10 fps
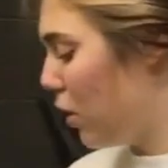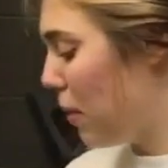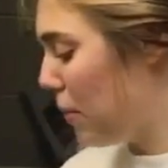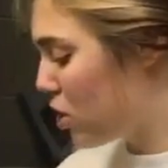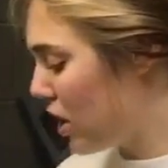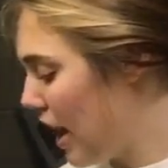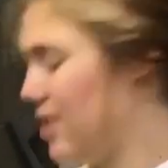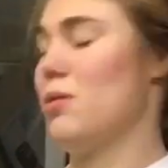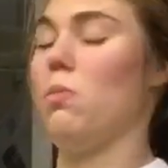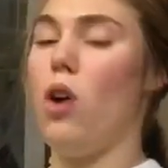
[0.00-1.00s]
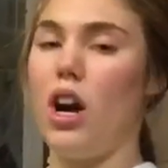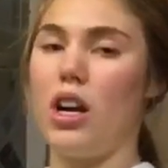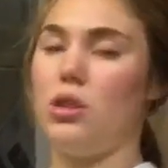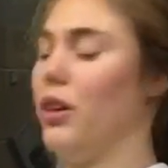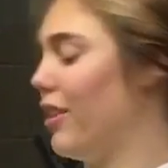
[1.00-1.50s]
load, but I'm just gonna add some
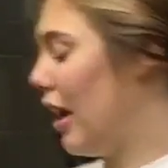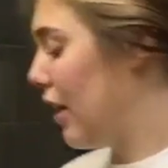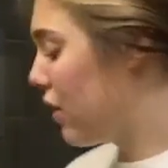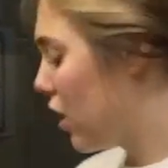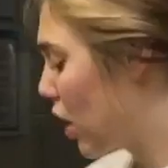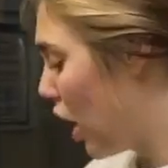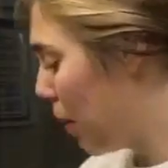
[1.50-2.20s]
water because we have a lot of